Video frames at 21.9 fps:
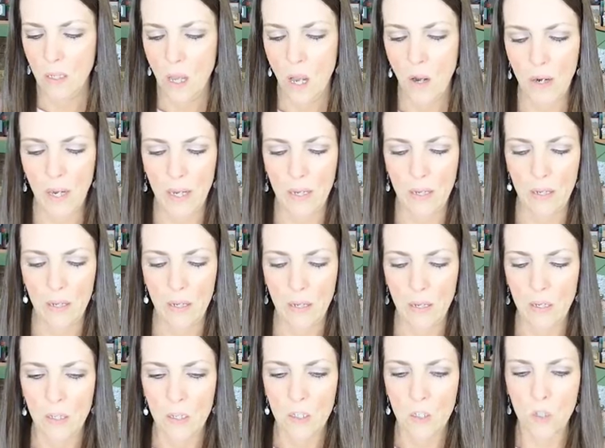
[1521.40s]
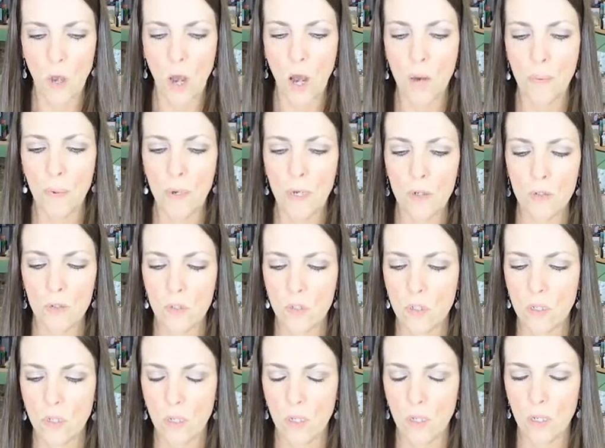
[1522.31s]
Okay, so I'll
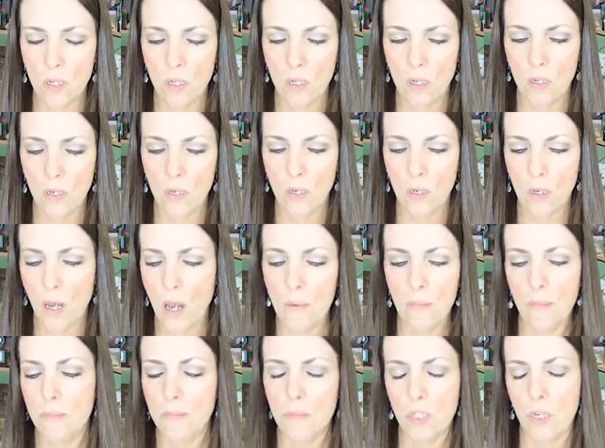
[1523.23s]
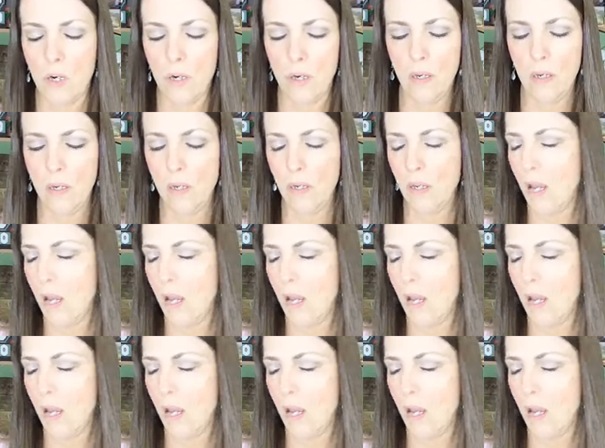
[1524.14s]
post, I'm sorry,